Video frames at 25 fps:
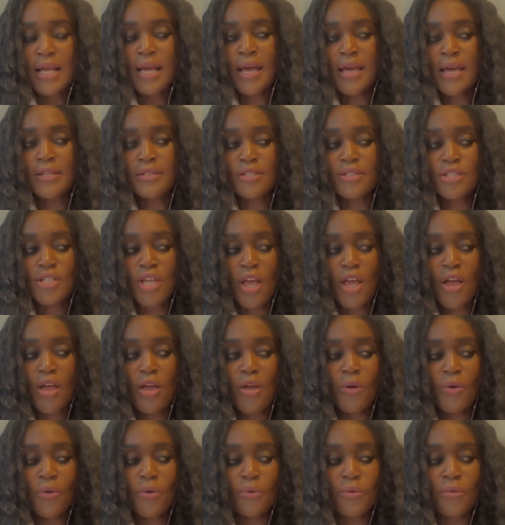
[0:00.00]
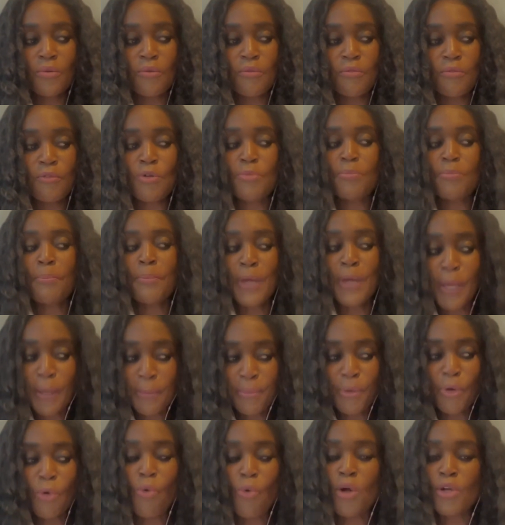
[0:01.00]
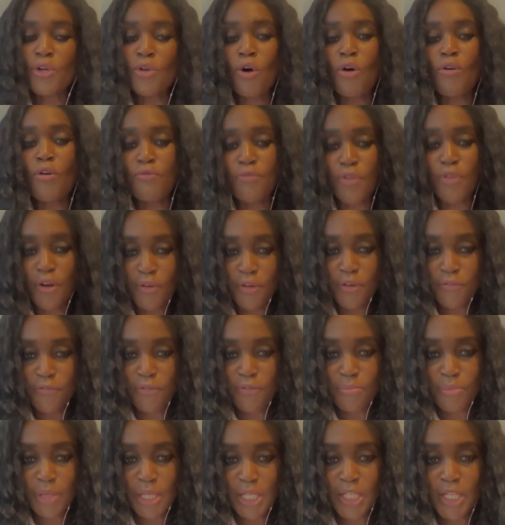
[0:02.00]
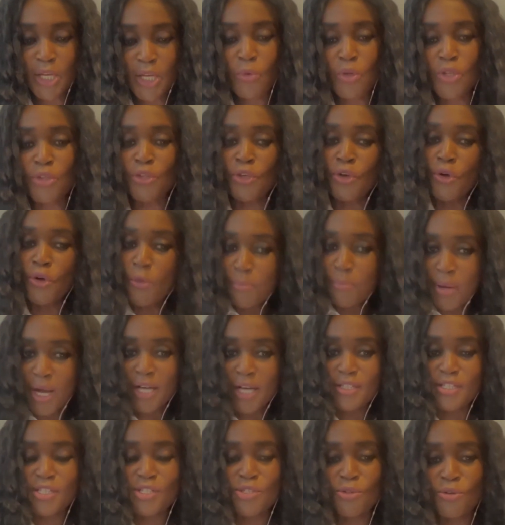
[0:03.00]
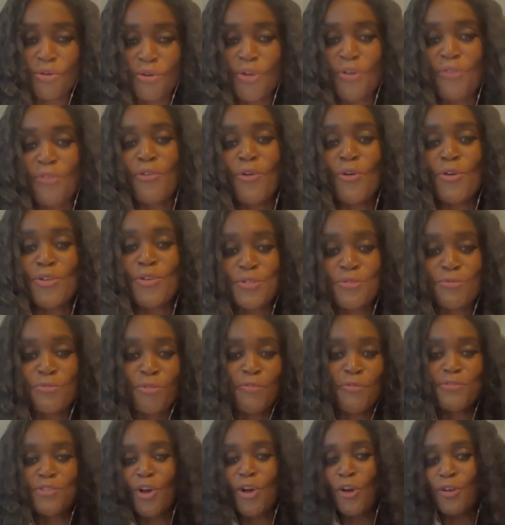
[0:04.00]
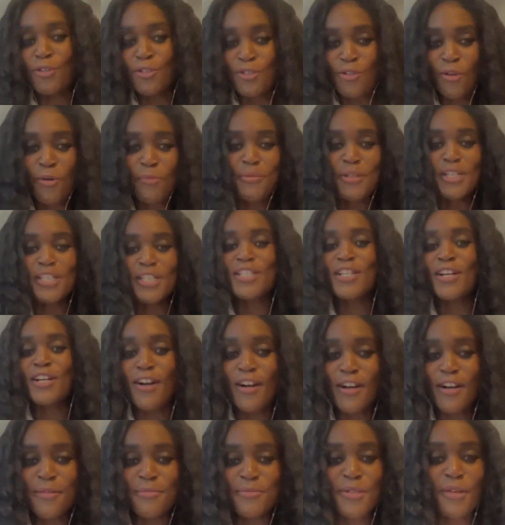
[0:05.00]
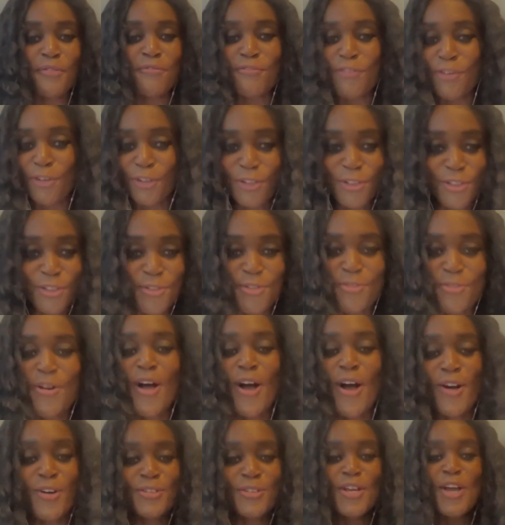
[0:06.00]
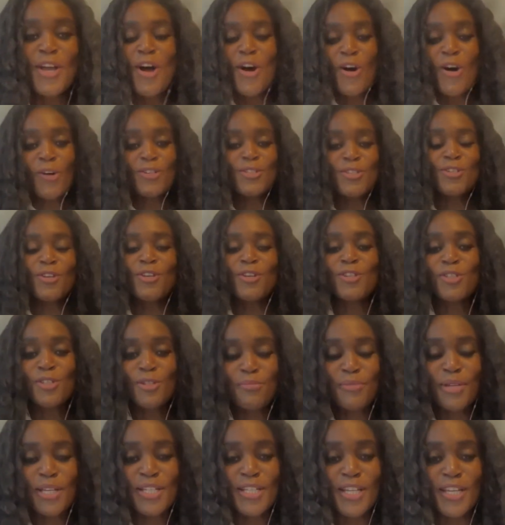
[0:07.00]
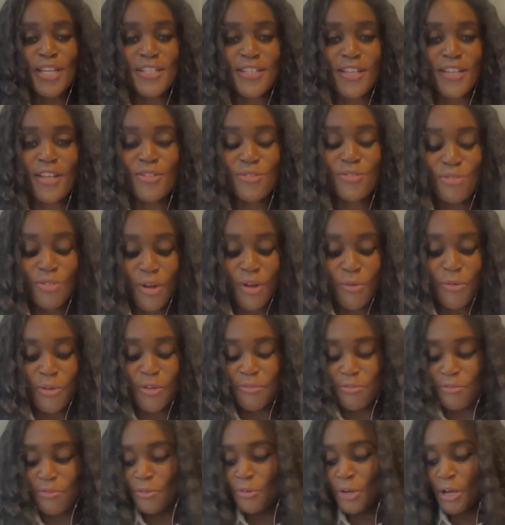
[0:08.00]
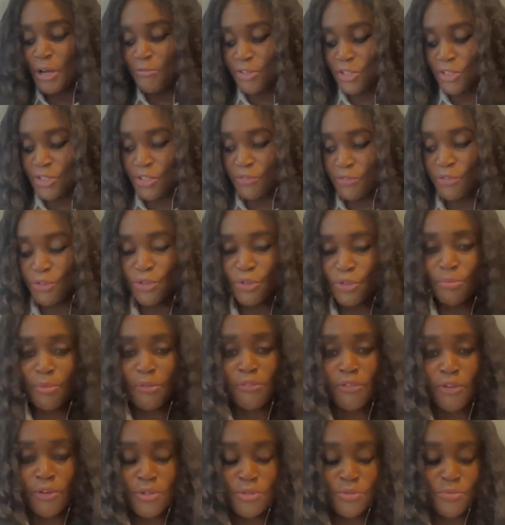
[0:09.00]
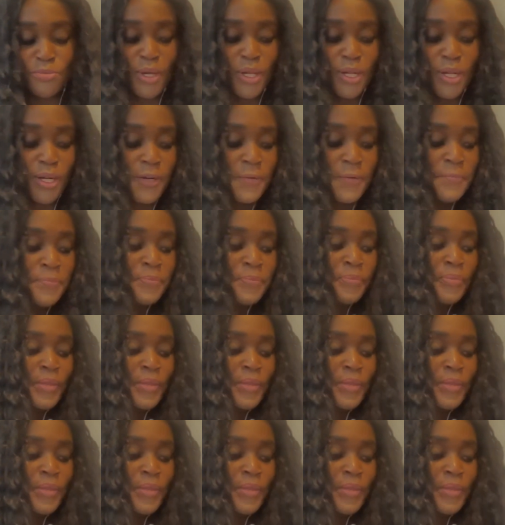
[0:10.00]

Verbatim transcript: And so for people who are not very familiar with your backstory, of course, we've talked so many times. I've followed you around on social media, etc. I've interviewed you before as well.